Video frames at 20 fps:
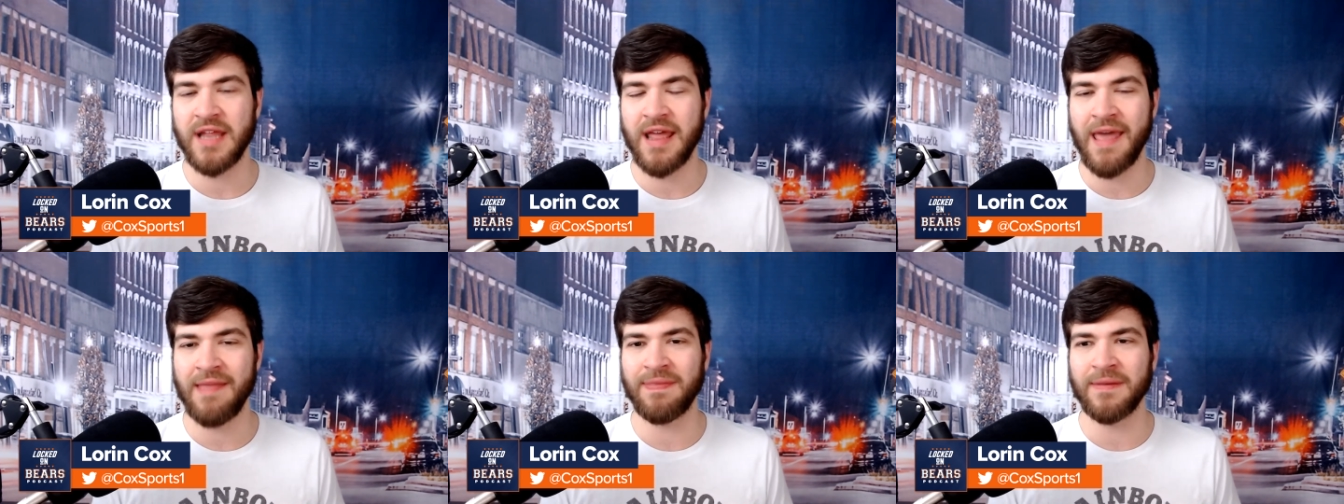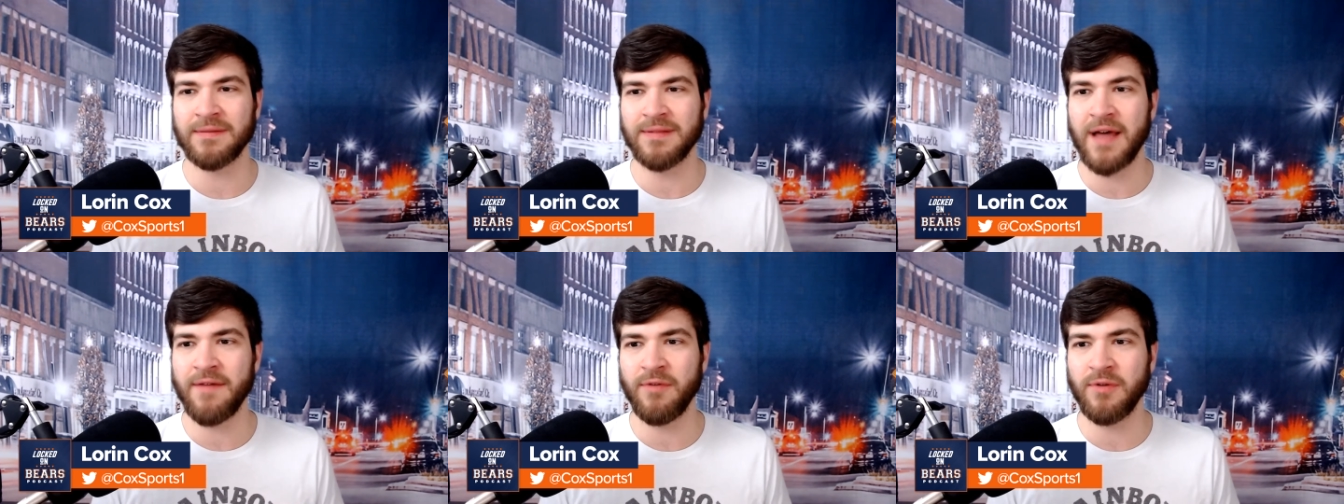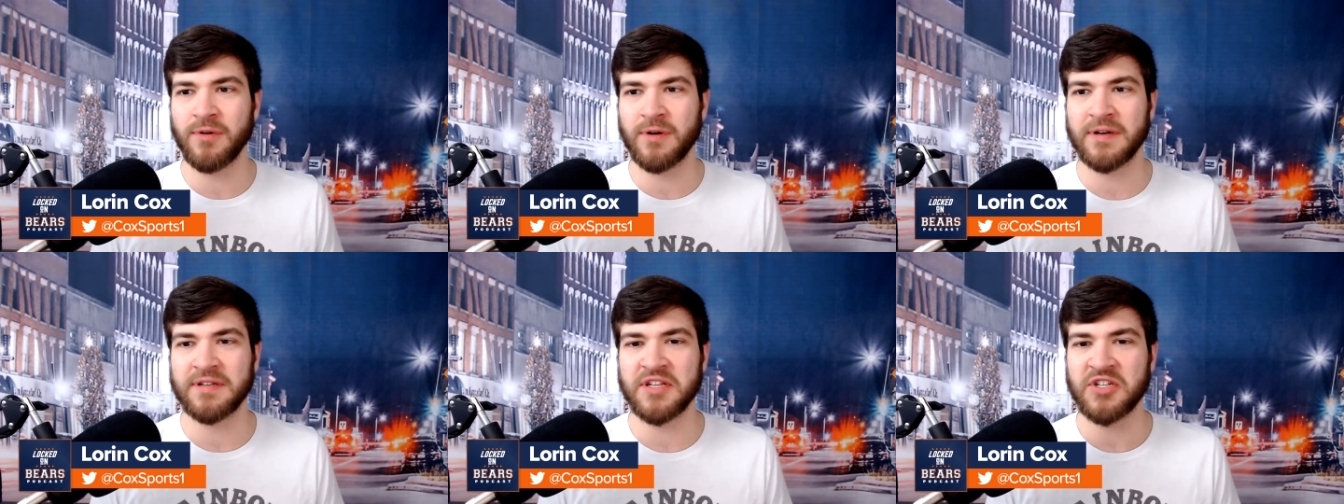at the
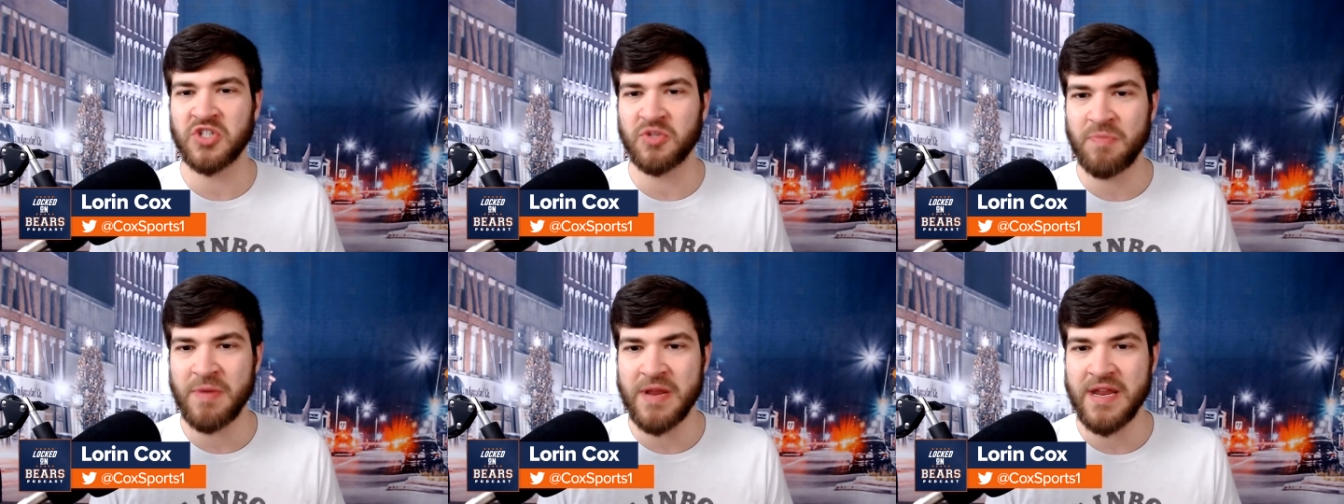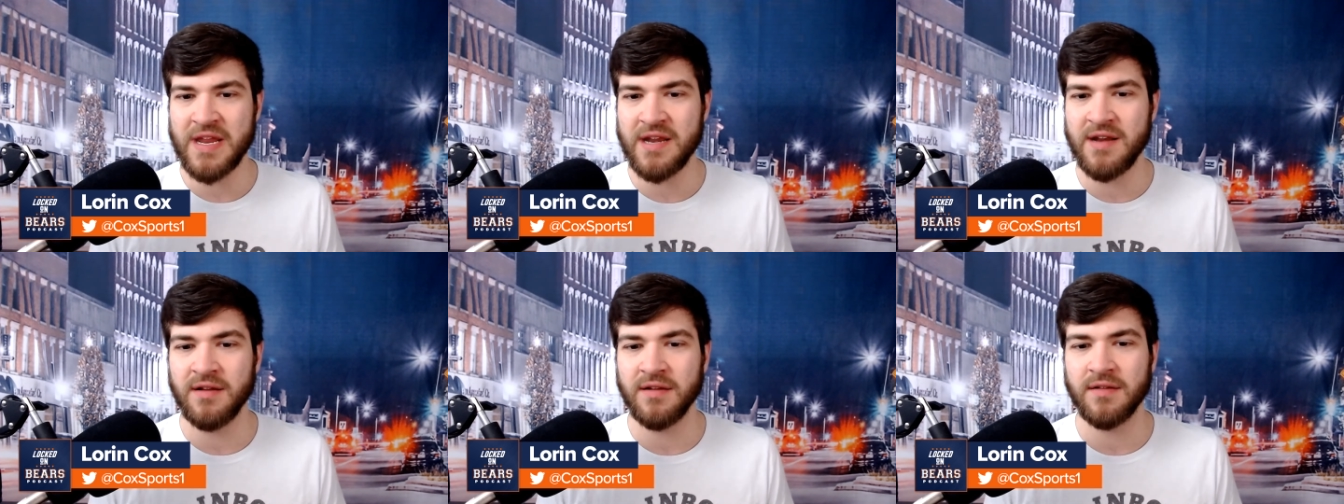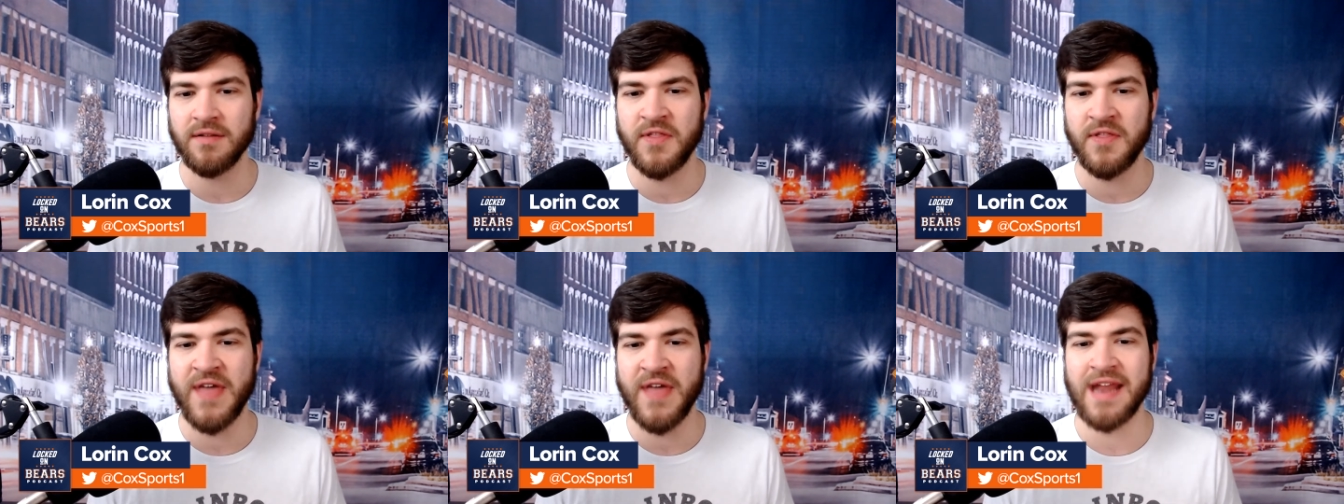level or at the speed
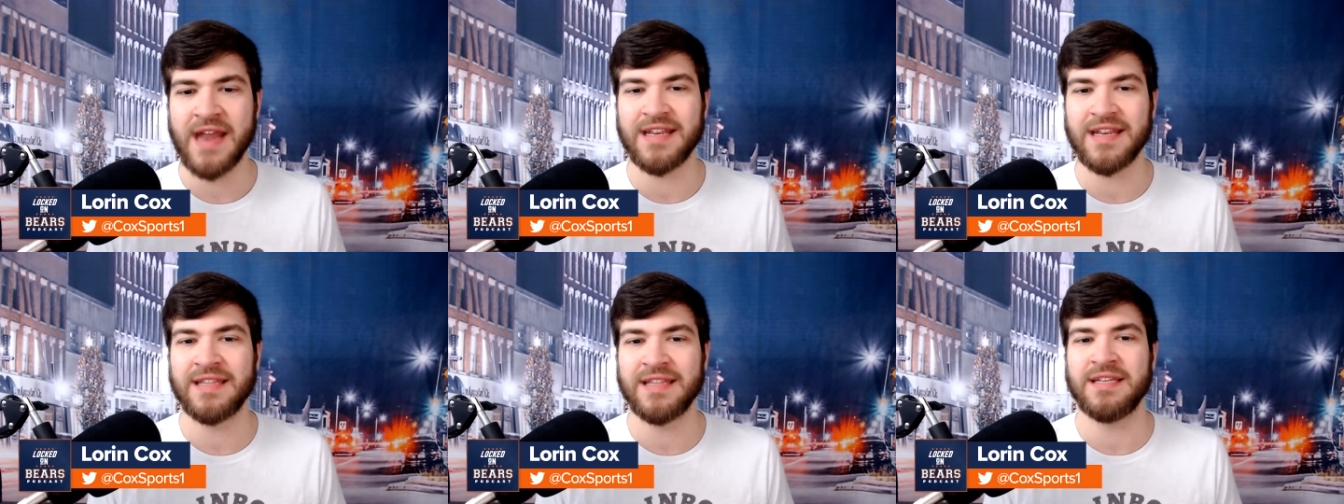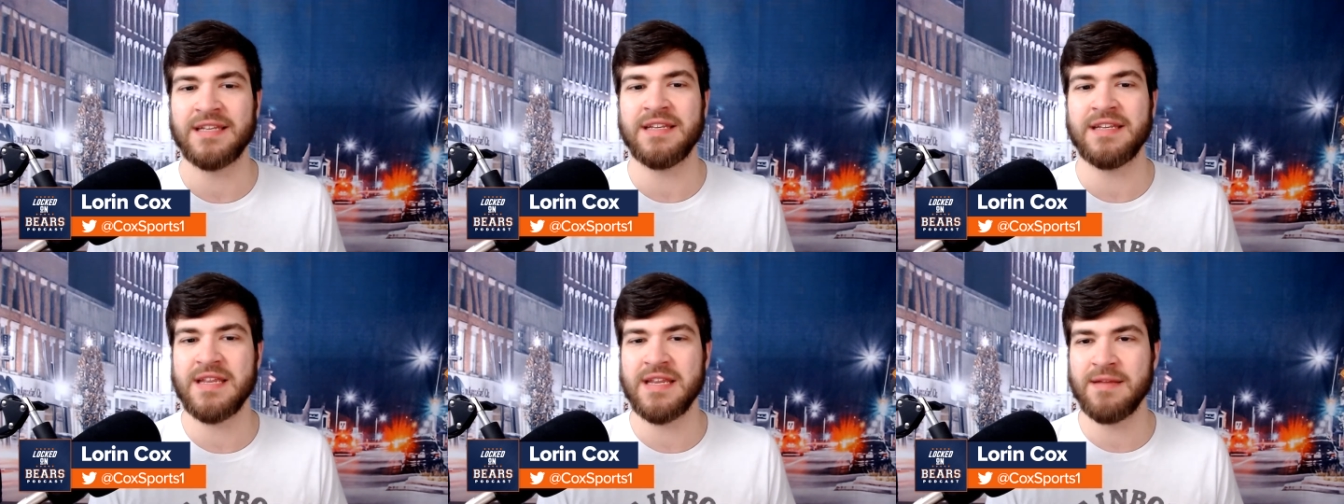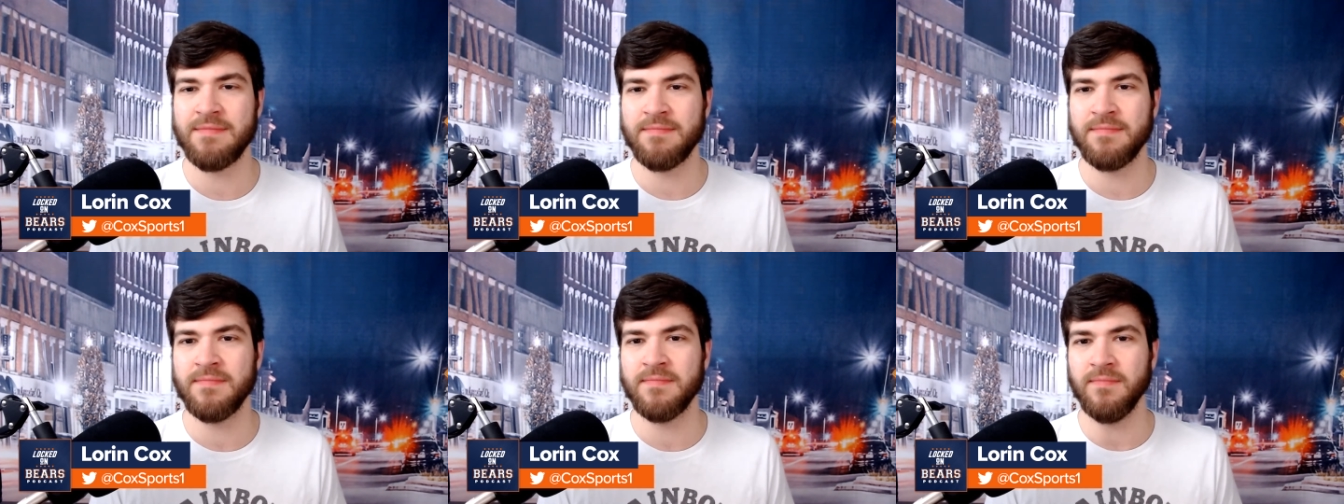that the
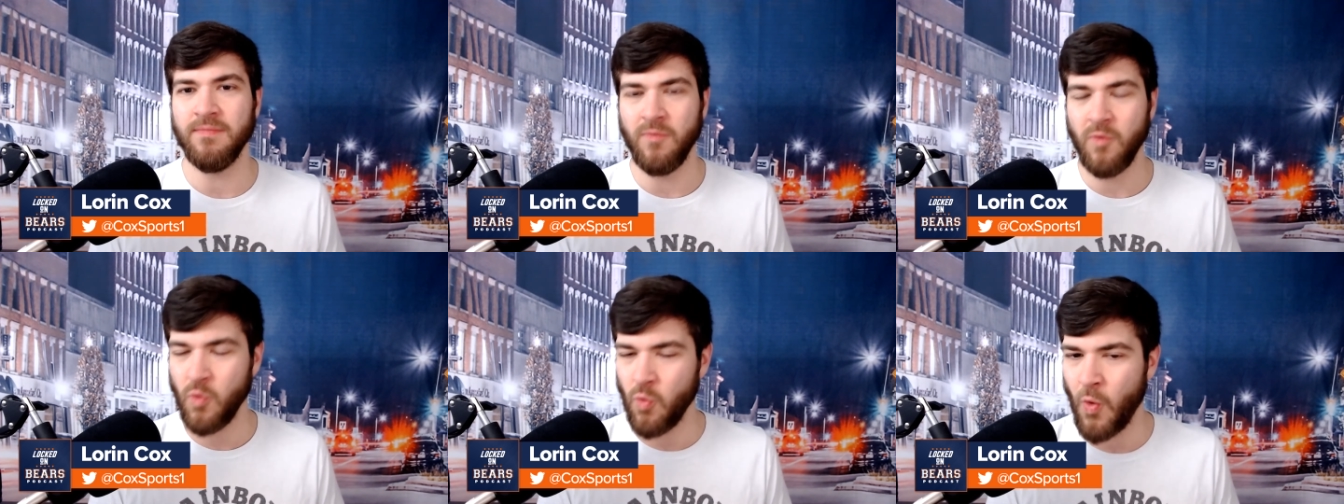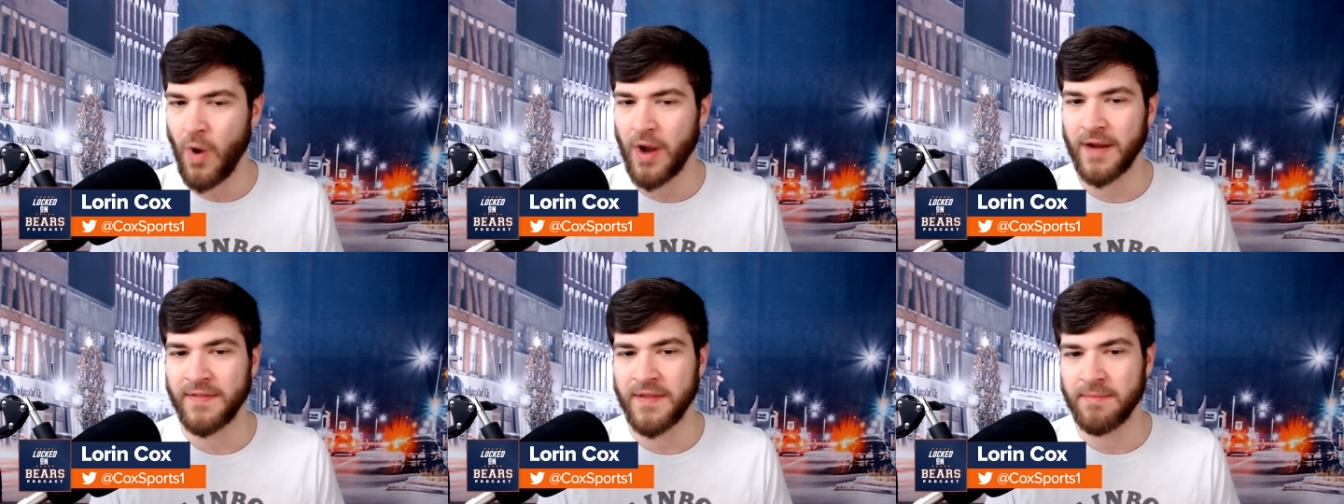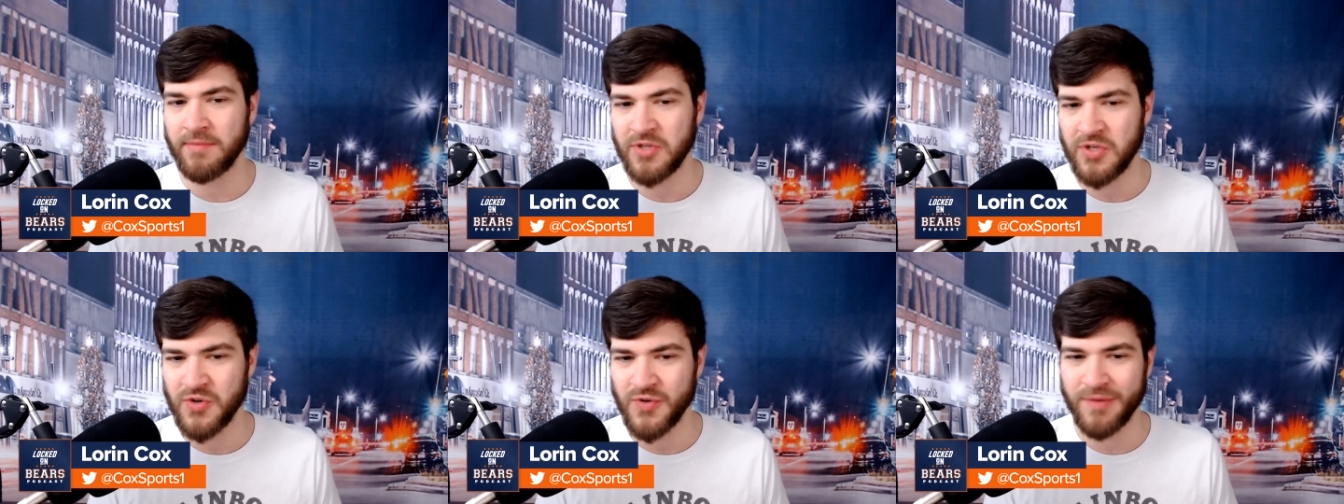team wanted
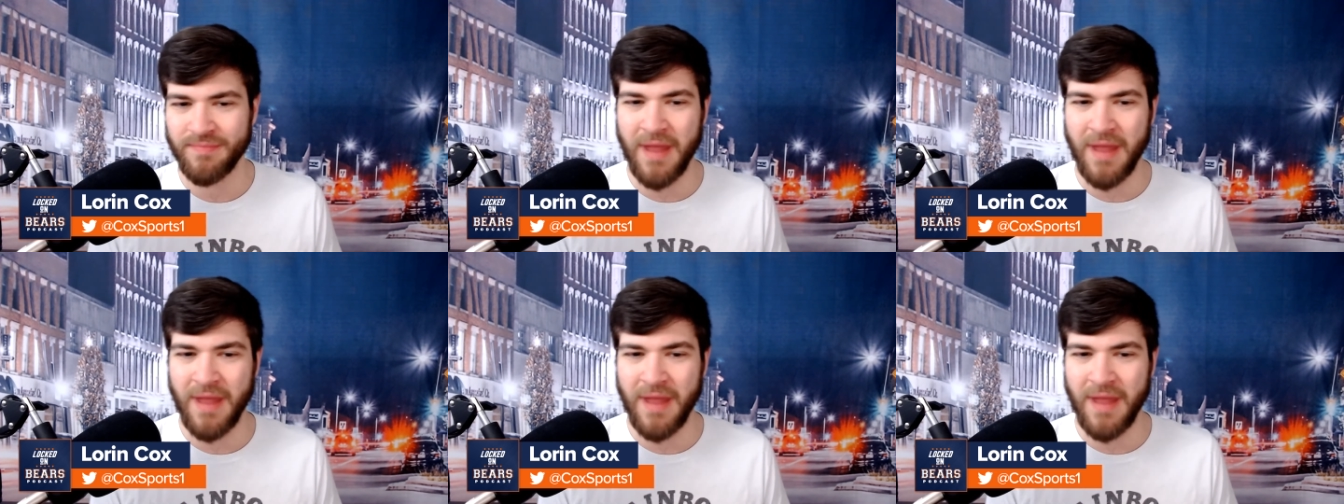them to.